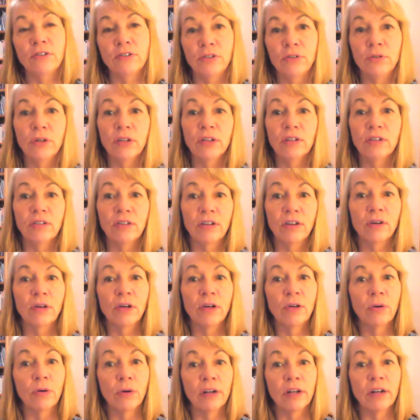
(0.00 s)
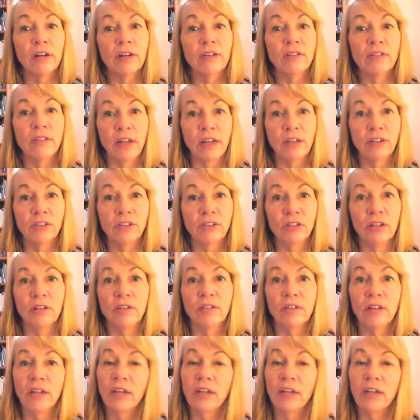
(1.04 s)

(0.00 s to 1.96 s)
to consider an organization's